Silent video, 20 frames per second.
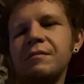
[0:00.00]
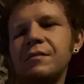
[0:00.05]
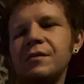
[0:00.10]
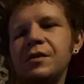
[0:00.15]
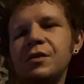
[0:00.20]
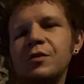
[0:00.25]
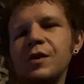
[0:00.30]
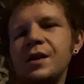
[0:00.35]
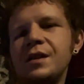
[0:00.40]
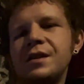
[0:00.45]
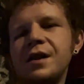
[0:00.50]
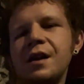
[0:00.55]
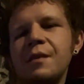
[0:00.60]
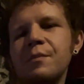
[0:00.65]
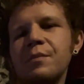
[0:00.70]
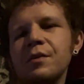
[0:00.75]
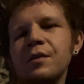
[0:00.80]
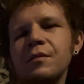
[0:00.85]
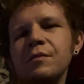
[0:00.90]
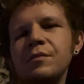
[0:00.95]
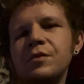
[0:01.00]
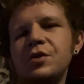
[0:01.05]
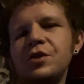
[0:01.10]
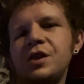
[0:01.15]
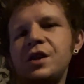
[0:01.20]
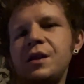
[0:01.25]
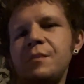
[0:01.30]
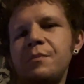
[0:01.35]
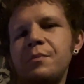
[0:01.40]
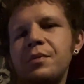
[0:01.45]
Great tamper,
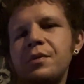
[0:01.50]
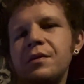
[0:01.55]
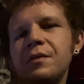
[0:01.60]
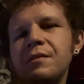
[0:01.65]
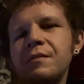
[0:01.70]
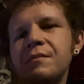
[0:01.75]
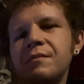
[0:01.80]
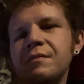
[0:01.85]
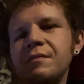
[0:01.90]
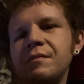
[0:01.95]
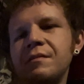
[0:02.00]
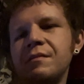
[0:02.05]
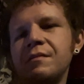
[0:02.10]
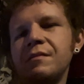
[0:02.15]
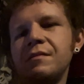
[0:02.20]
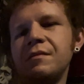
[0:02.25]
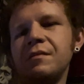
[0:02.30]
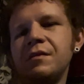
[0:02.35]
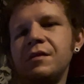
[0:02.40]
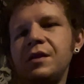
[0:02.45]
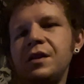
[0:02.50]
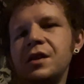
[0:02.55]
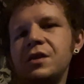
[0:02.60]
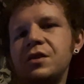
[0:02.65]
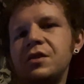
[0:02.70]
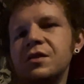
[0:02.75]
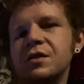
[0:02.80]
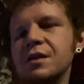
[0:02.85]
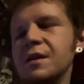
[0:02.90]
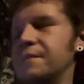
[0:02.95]
cheap, get you
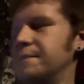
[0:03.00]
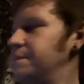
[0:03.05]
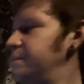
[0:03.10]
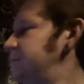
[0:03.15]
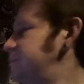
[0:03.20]
some.